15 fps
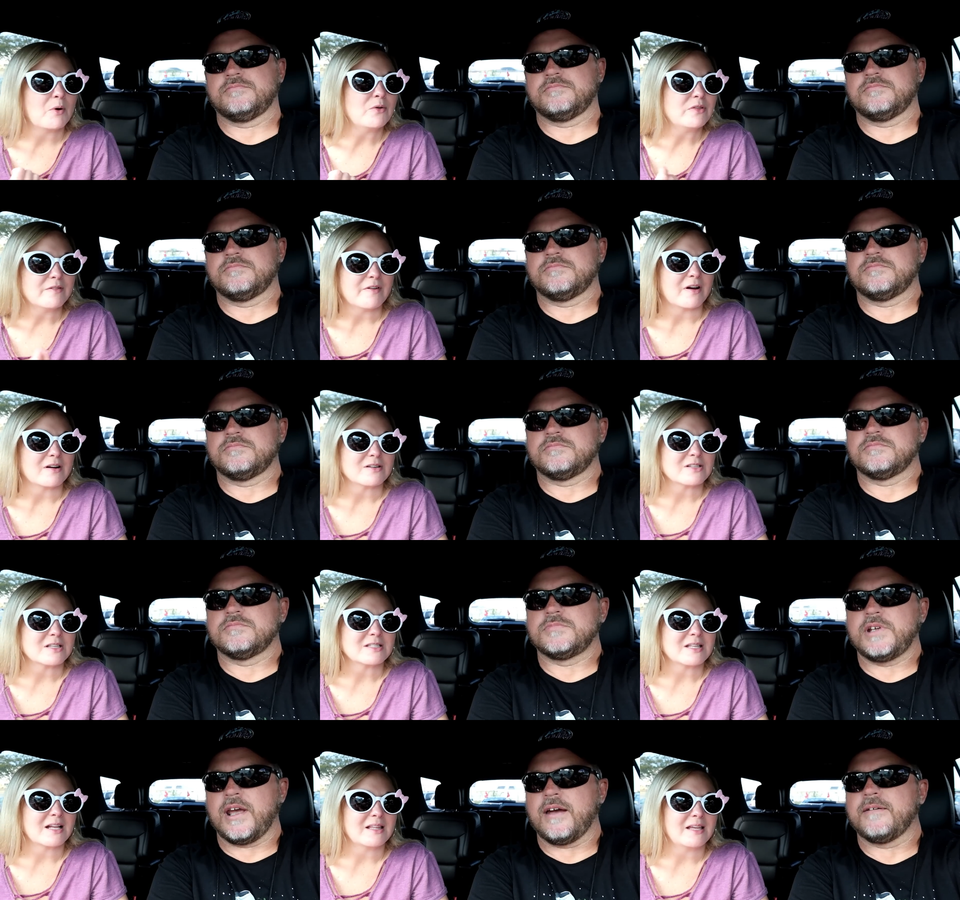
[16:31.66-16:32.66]
Speaker 1: both of ours.
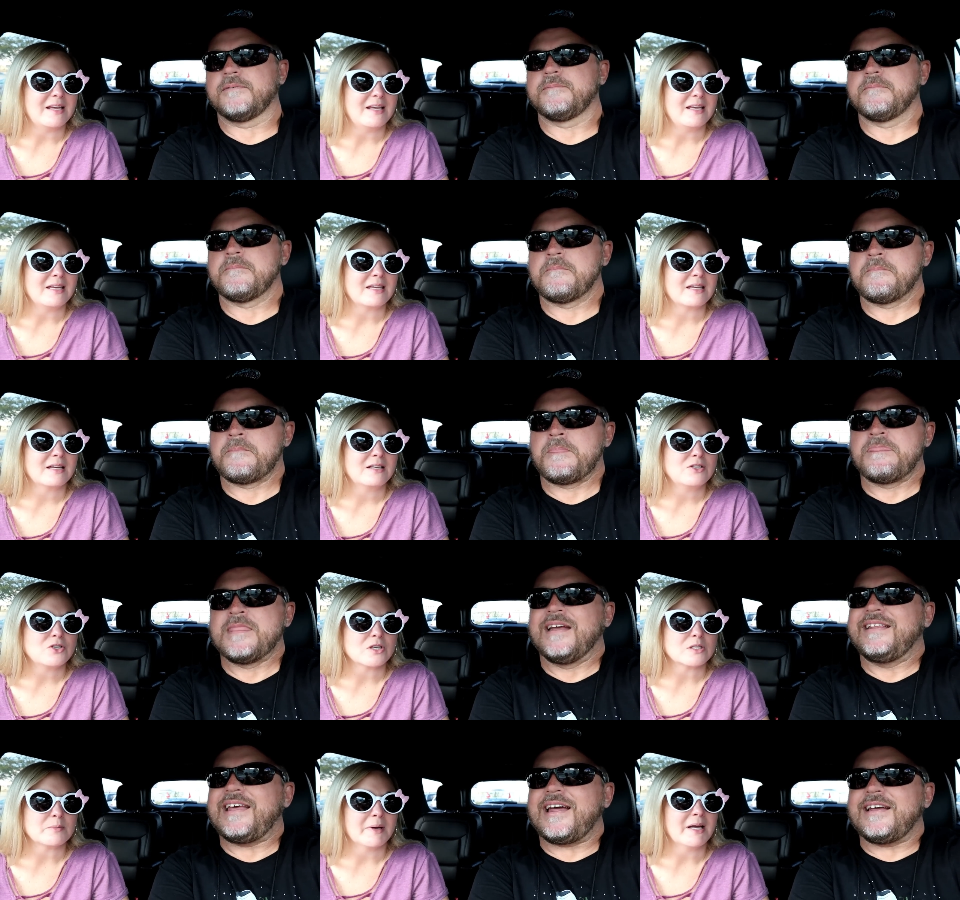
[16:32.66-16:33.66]
It's yeah. not like
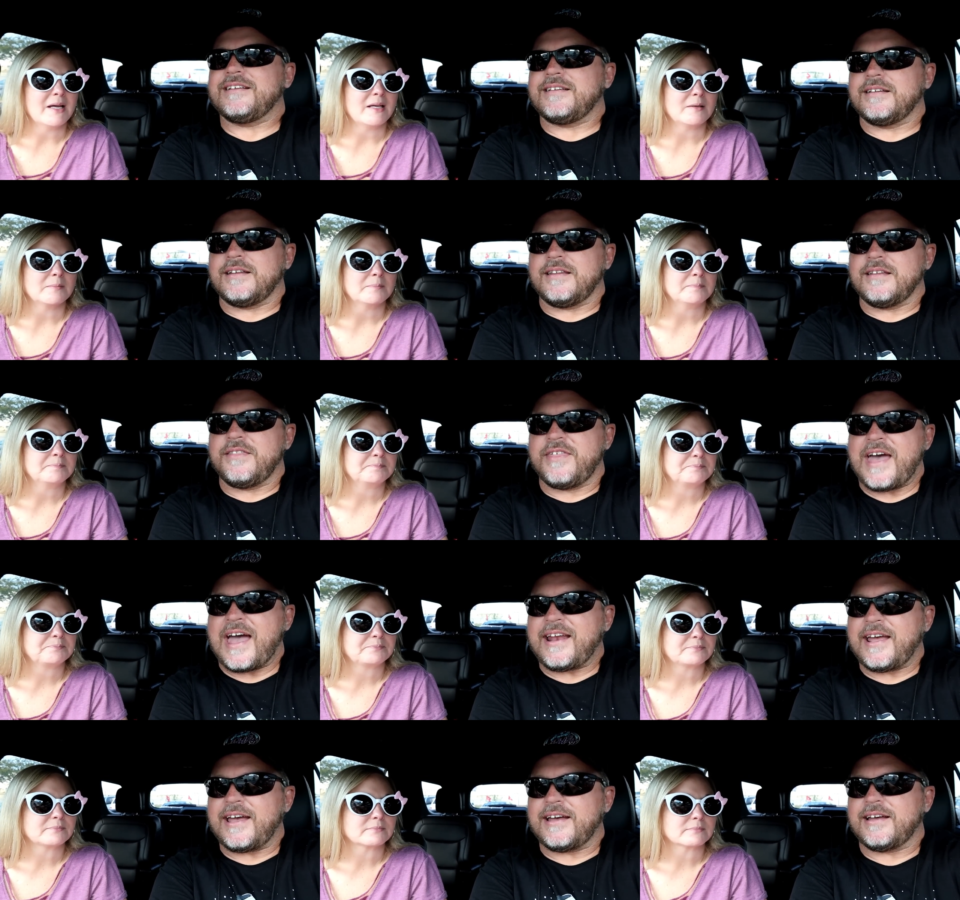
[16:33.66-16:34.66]
Speaker 2: just that, mine.
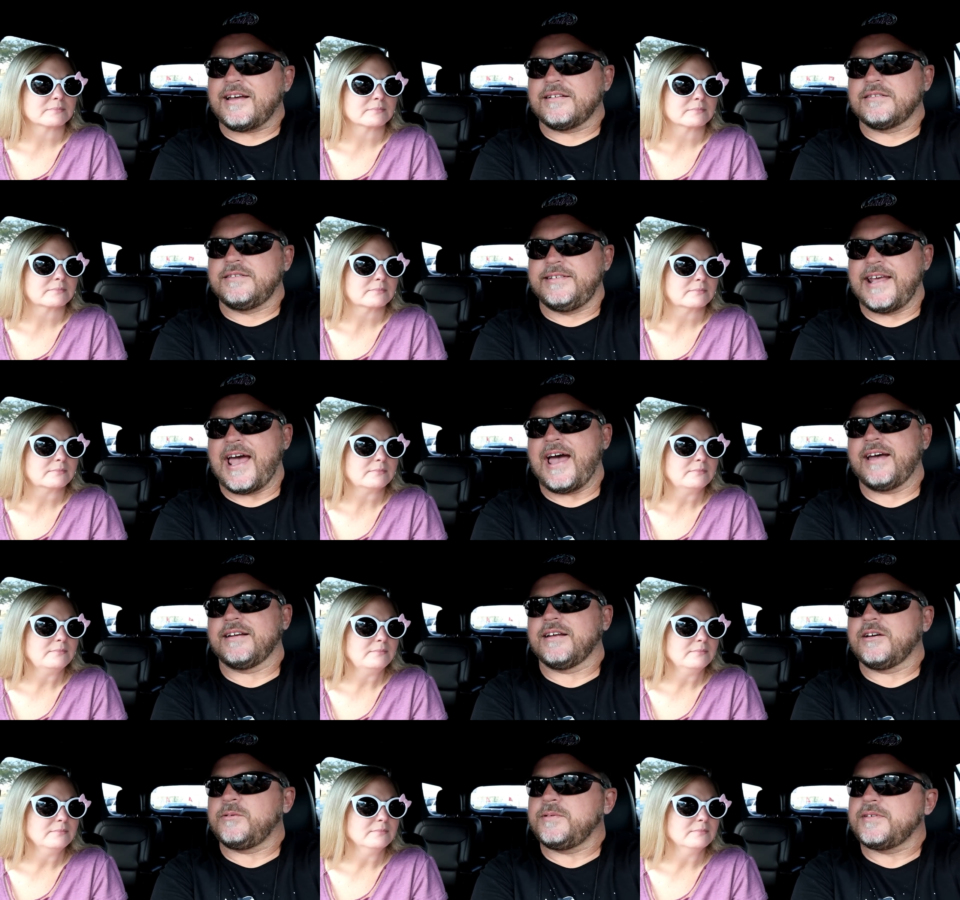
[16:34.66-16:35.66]
That had that.
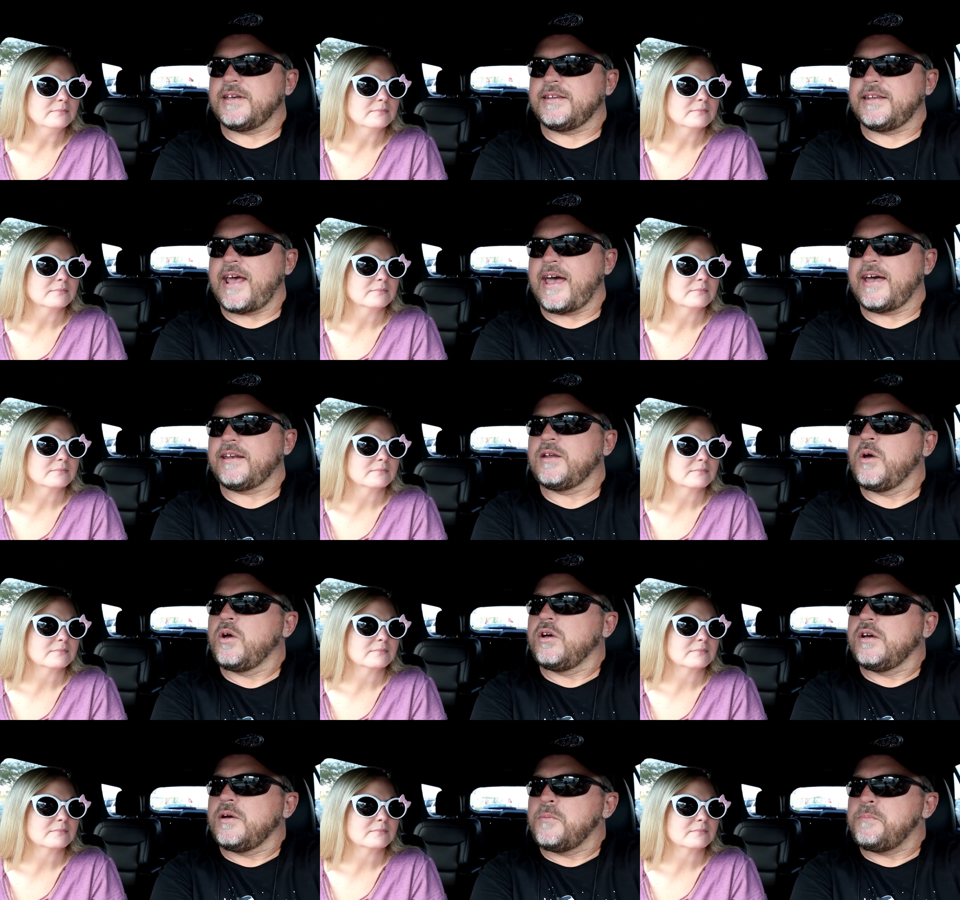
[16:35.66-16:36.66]
I always say that.
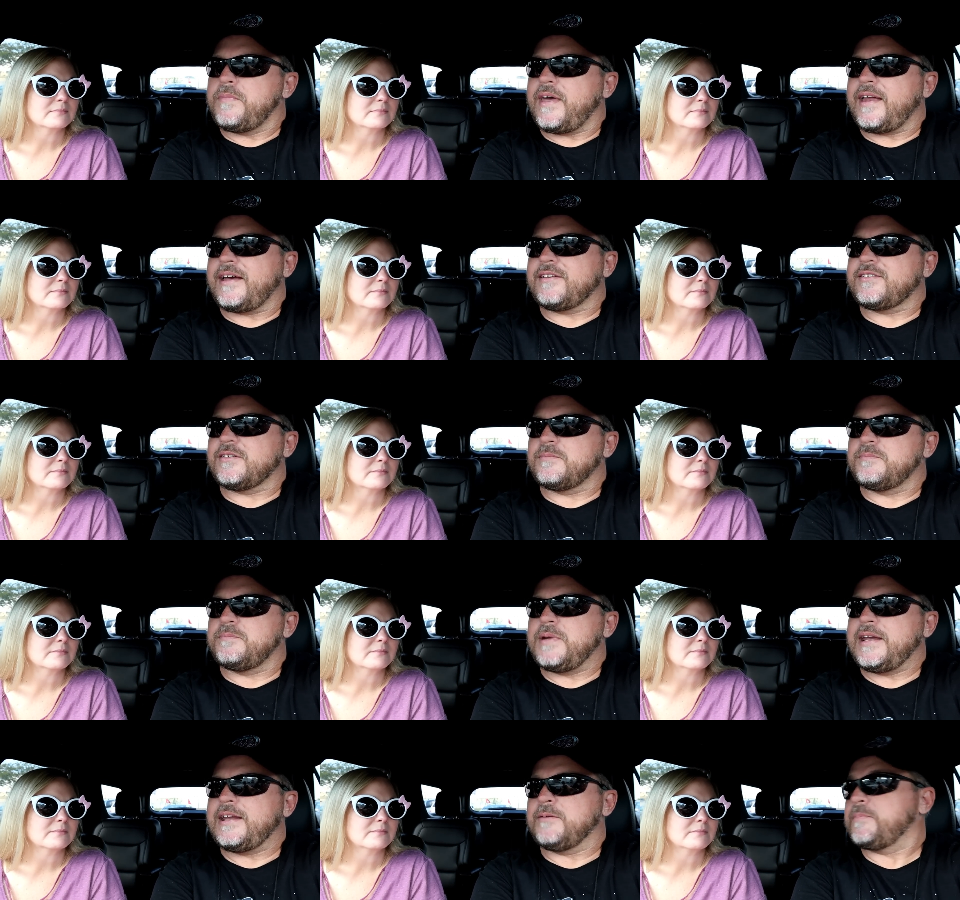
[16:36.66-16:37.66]
That has some
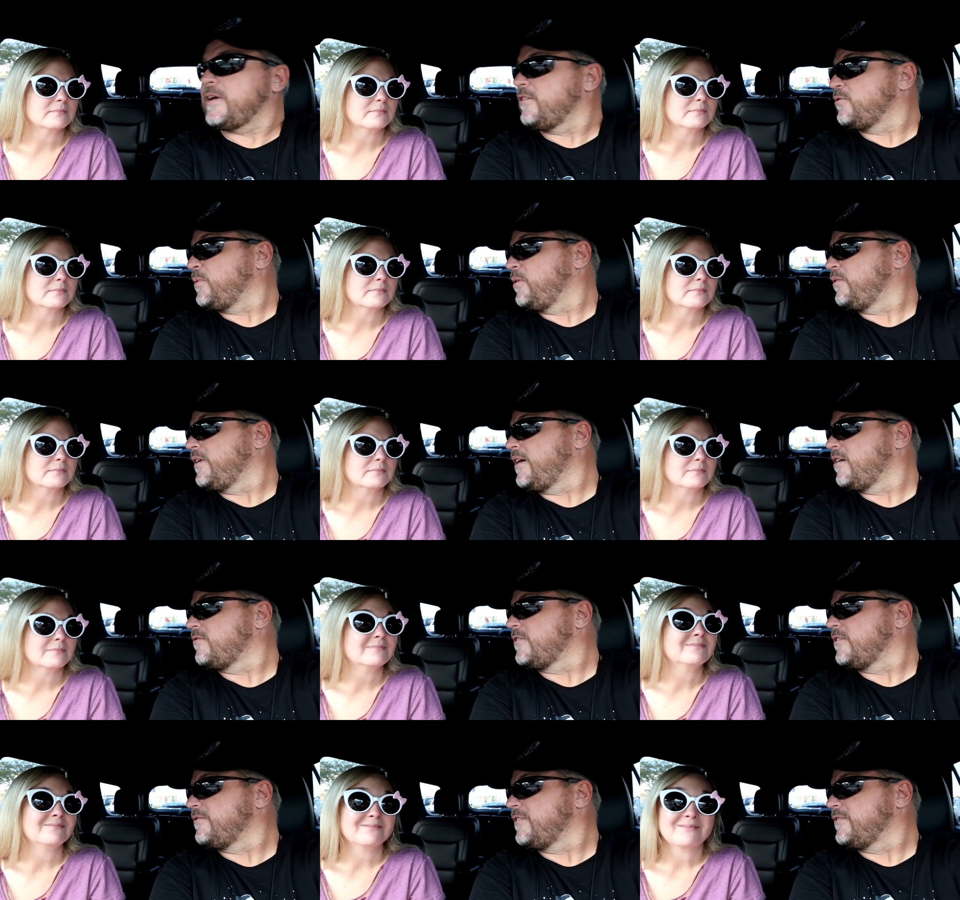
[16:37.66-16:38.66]
meaning because we were there
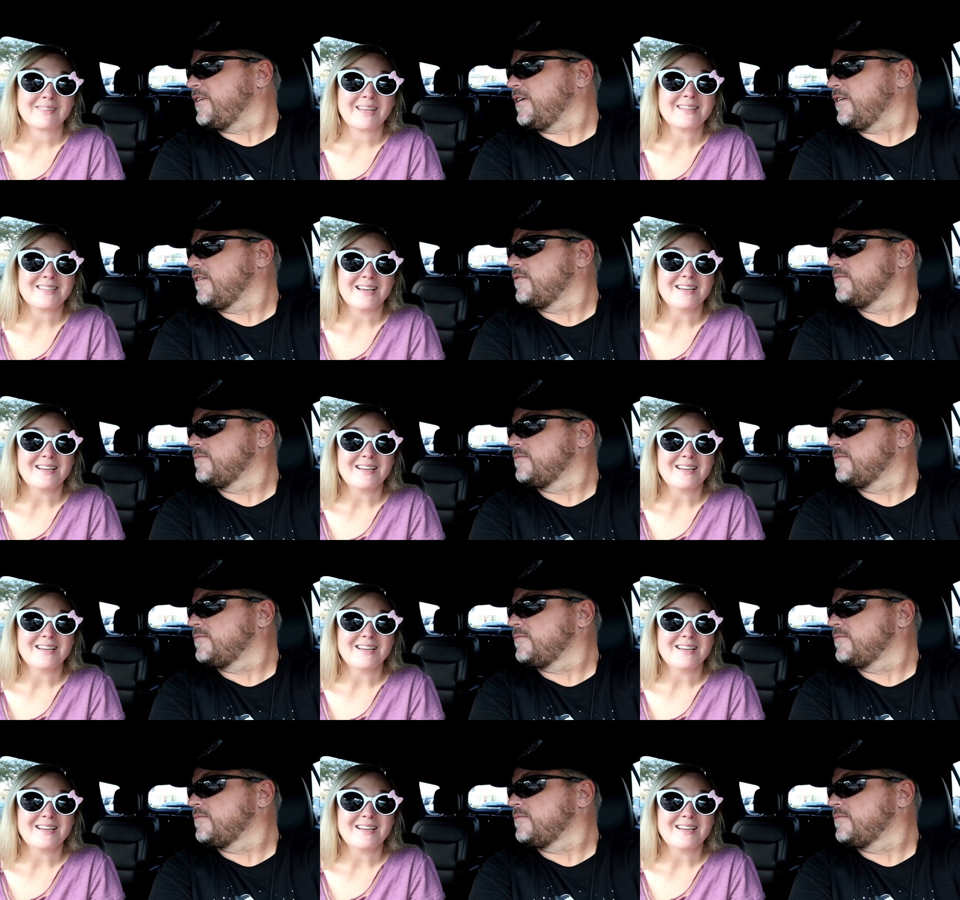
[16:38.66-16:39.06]
for the 50th. It